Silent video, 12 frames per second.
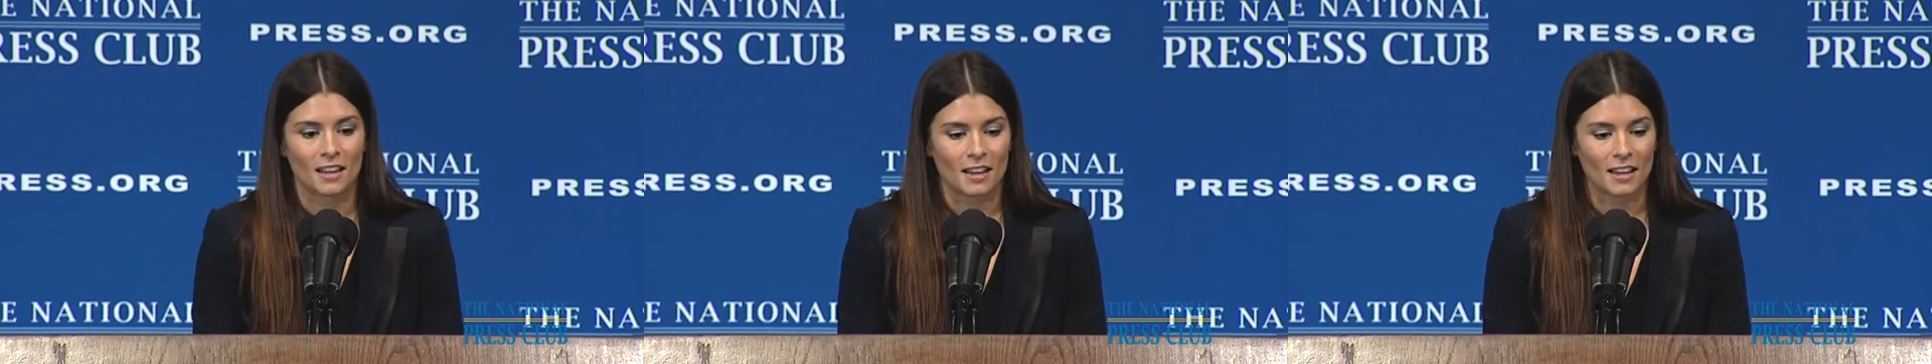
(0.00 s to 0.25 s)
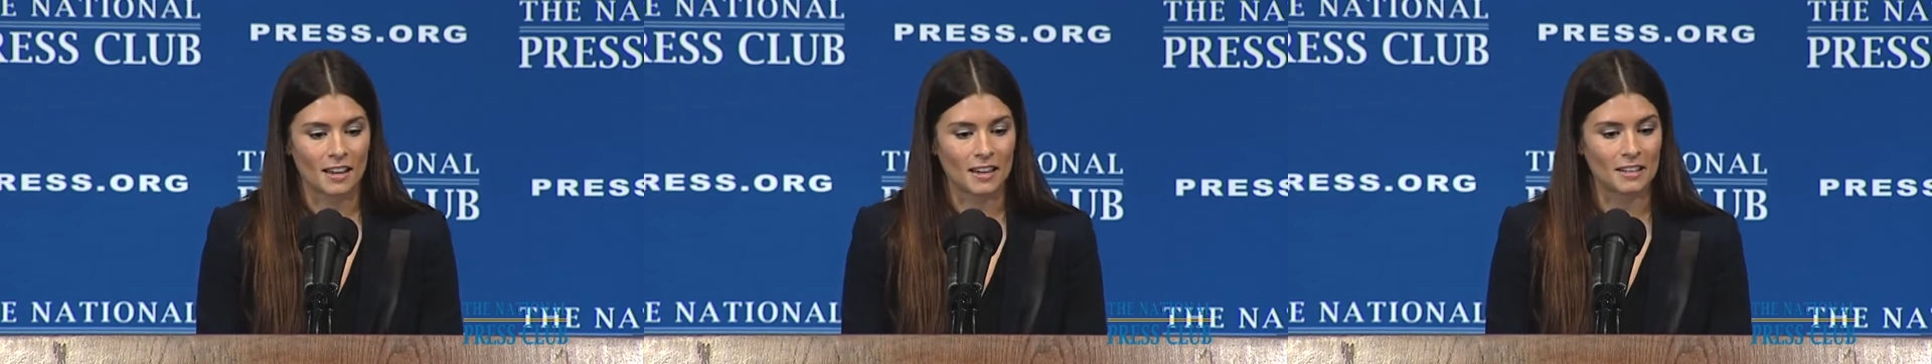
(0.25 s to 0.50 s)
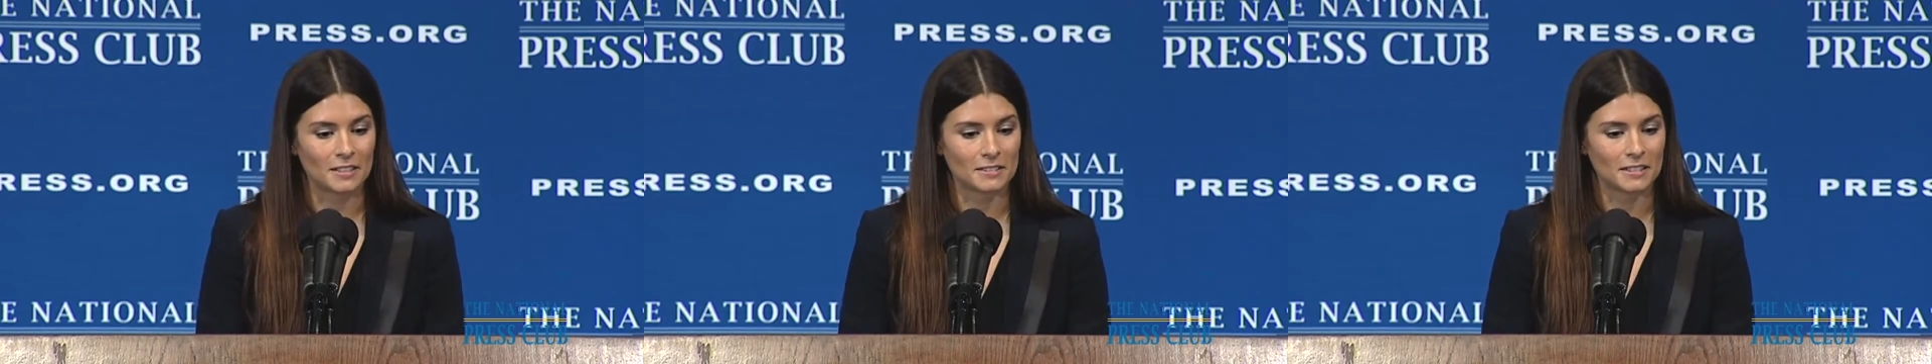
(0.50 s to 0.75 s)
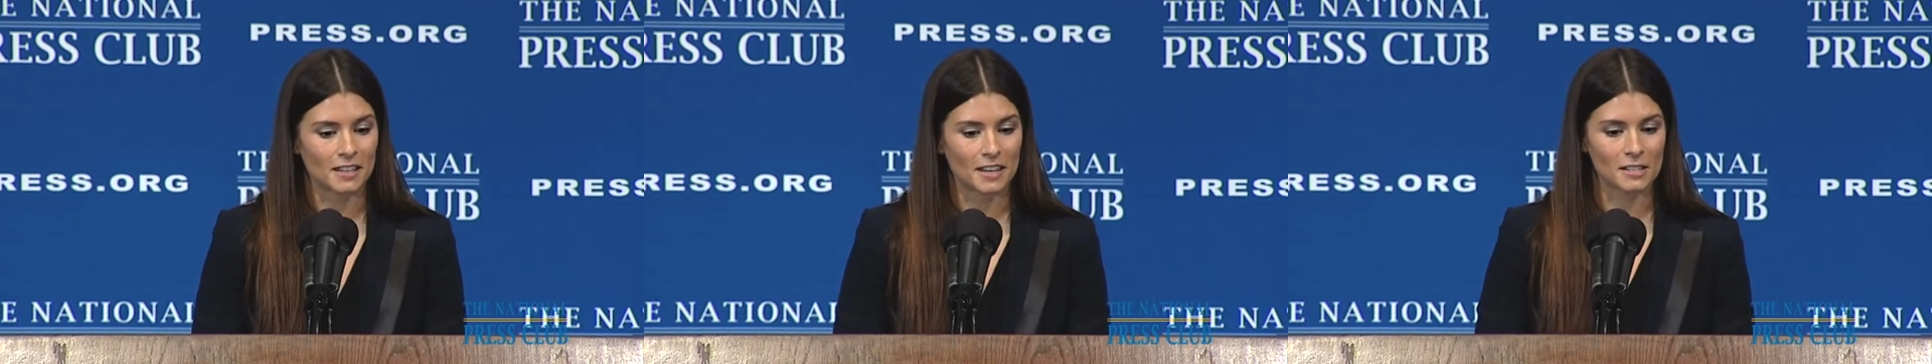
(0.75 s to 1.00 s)

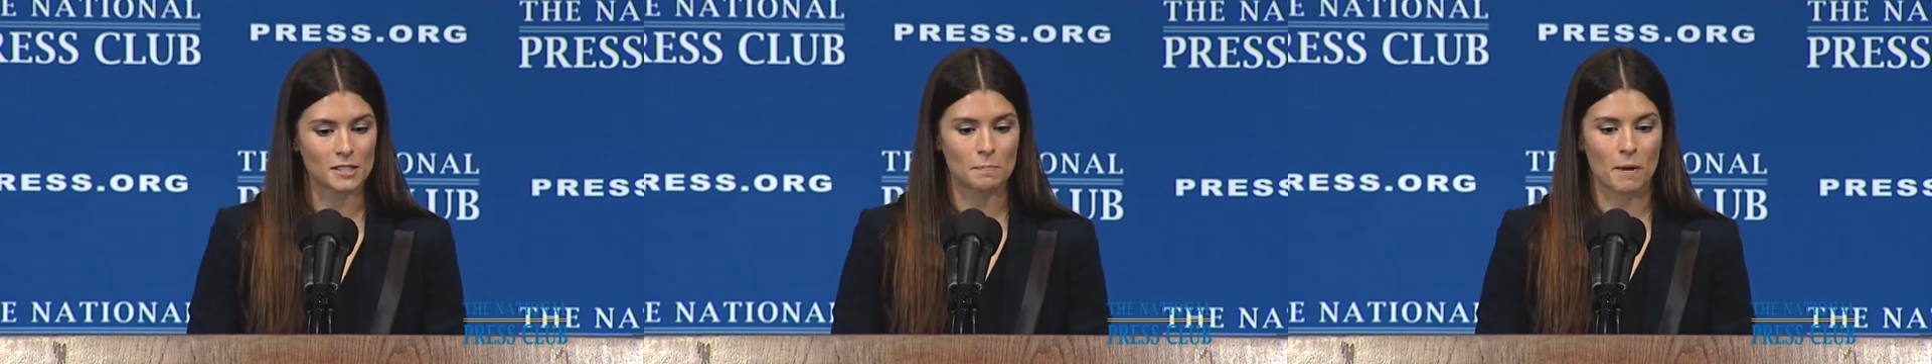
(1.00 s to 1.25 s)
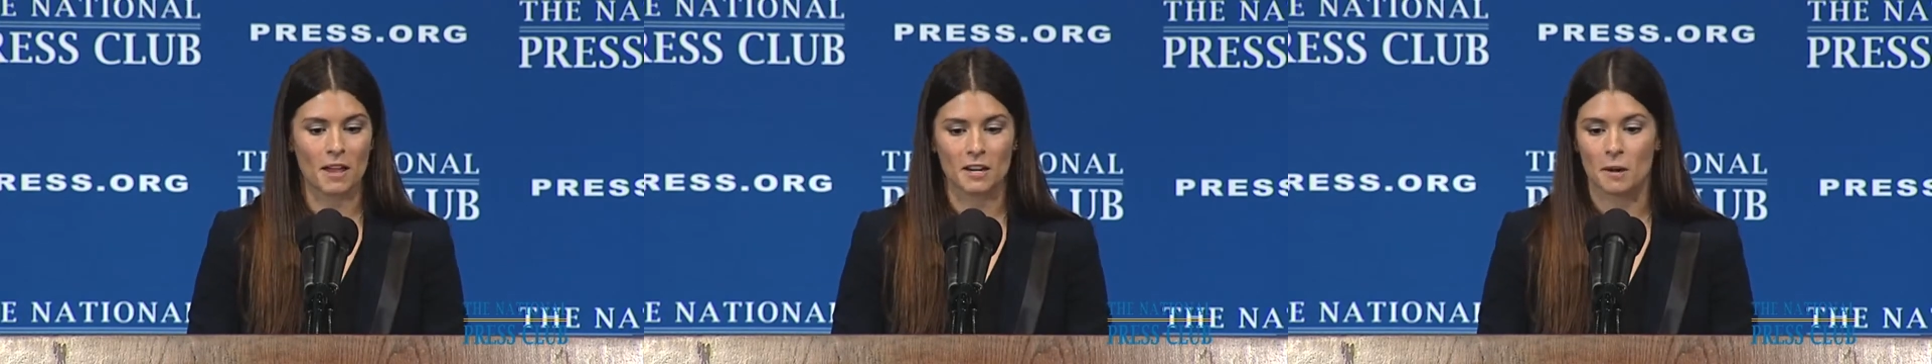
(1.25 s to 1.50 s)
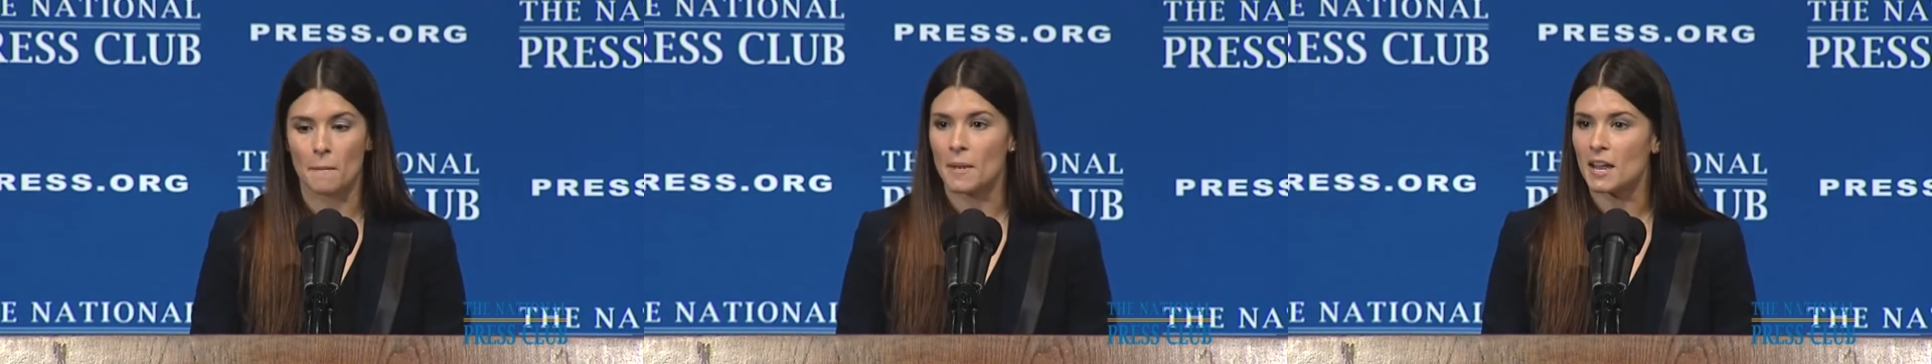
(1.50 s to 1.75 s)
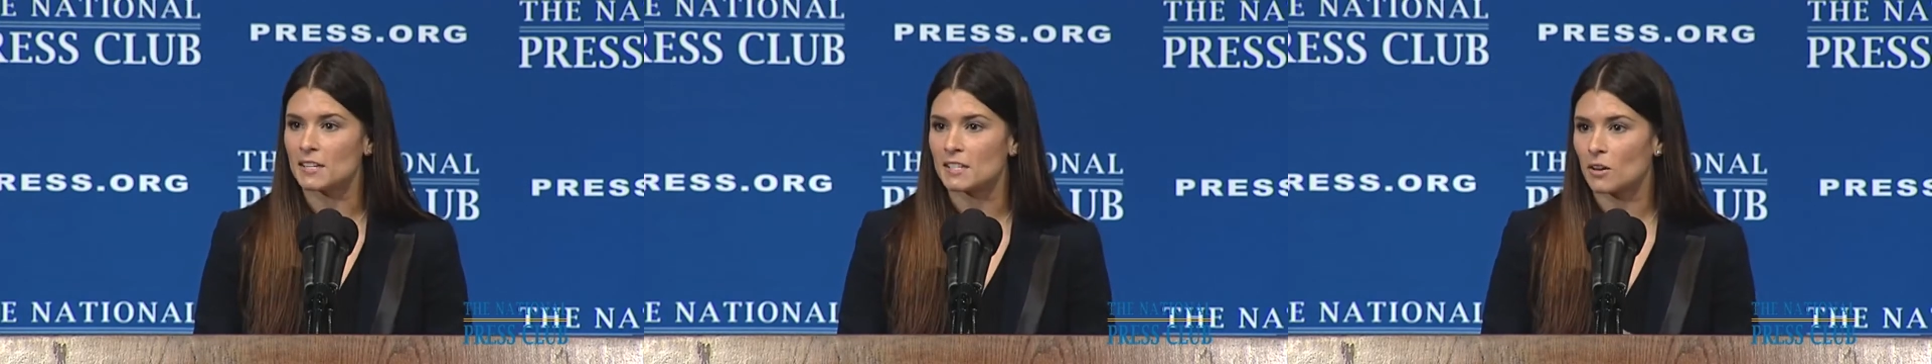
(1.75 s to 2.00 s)
And it's been an
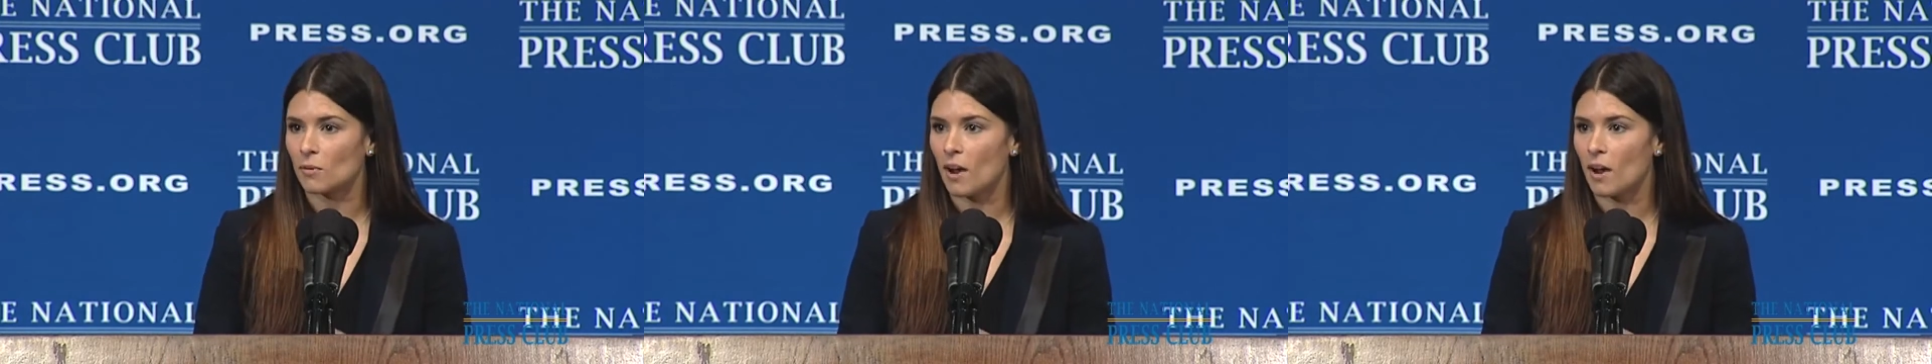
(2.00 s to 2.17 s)
amazing